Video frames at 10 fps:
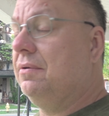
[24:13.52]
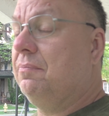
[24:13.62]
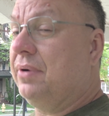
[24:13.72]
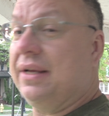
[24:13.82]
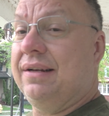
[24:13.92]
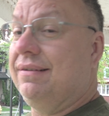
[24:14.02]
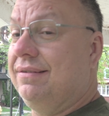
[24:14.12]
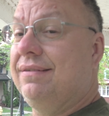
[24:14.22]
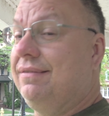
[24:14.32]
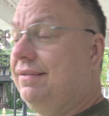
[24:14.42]
But,
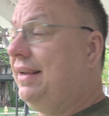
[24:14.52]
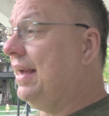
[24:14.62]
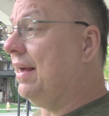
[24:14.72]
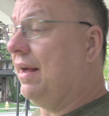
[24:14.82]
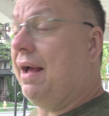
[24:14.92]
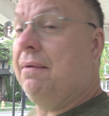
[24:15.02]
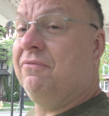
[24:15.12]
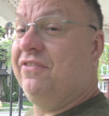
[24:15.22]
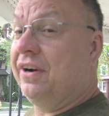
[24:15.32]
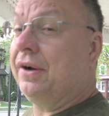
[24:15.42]
yeah,
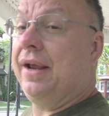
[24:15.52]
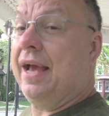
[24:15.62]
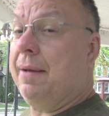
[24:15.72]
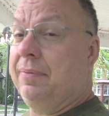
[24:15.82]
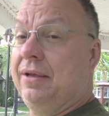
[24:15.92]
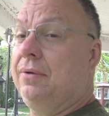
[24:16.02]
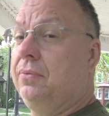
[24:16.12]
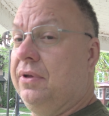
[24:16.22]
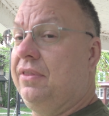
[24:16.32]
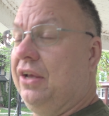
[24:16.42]
I'm very happy
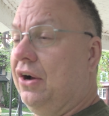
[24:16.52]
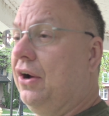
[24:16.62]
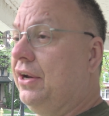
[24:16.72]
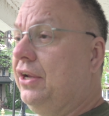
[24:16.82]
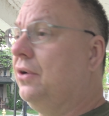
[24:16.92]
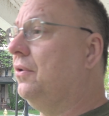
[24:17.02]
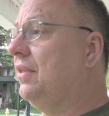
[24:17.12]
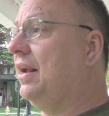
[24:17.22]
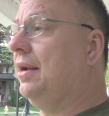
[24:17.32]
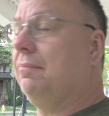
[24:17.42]
with the audio
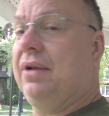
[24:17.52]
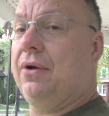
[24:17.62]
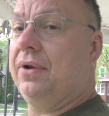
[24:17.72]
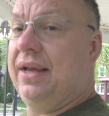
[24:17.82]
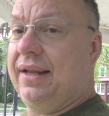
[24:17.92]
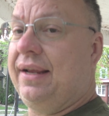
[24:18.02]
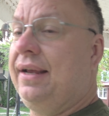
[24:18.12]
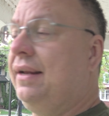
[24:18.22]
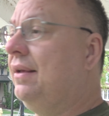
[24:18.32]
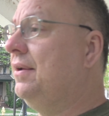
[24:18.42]
that I'm now
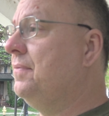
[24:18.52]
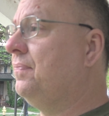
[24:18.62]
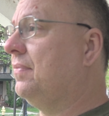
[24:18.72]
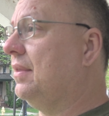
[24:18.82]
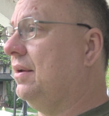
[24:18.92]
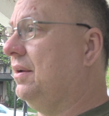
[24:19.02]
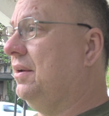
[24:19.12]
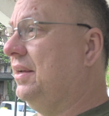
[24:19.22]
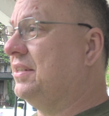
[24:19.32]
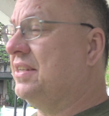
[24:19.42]
getting.
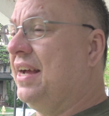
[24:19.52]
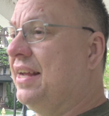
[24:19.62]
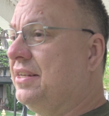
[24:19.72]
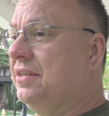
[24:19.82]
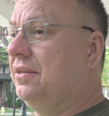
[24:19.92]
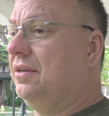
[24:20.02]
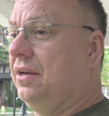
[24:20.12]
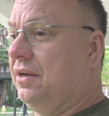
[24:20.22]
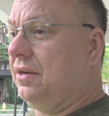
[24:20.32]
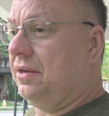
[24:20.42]
Uh, it's not
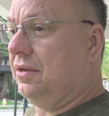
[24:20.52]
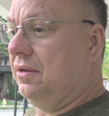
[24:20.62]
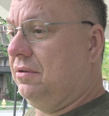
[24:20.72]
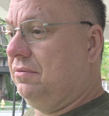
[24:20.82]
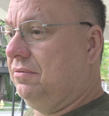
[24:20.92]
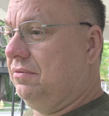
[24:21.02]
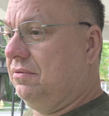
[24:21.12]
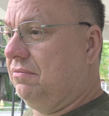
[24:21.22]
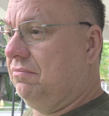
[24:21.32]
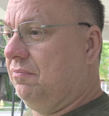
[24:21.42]
uh,
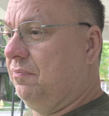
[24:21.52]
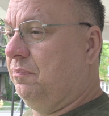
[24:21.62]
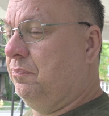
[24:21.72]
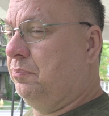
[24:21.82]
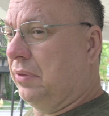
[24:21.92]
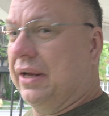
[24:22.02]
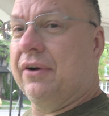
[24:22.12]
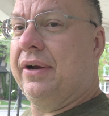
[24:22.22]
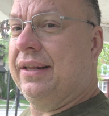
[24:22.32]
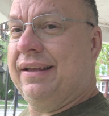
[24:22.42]

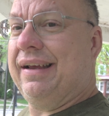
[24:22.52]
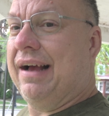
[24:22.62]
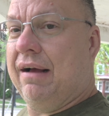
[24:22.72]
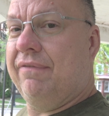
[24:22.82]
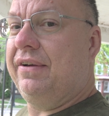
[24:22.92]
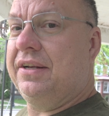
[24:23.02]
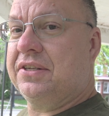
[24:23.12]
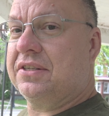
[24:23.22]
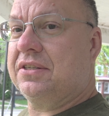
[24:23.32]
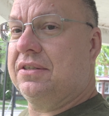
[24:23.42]
blaringly
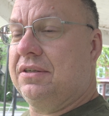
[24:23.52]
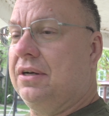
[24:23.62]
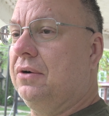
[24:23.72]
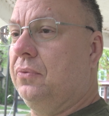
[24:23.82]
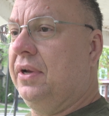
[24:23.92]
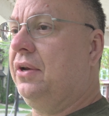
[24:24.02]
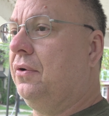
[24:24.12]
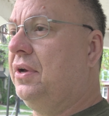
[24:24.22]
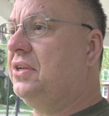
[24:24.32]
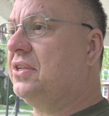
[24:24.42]
obvious uh, wind
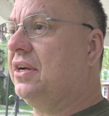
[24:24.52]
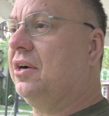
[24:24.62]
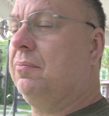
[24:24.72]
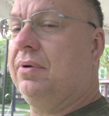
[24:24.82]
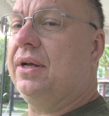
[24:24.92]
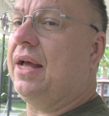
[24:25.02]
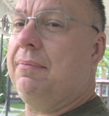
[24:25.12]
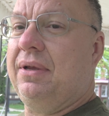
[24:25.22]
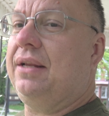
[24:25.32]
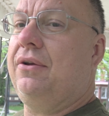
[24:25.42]
noise there, but, I
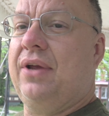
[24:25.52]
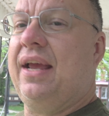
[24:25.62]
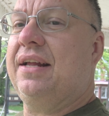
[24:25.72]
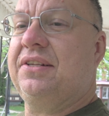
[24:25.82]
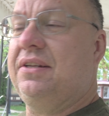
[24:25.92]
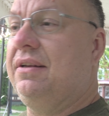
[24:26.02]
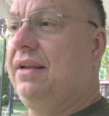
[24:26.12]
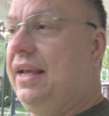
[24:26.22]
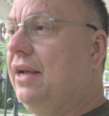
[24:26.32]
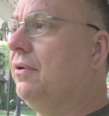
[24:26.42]
mean, you can
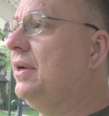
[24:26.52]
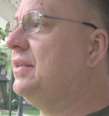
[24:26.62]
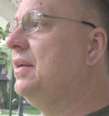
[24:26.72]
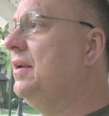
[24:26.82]
hear it,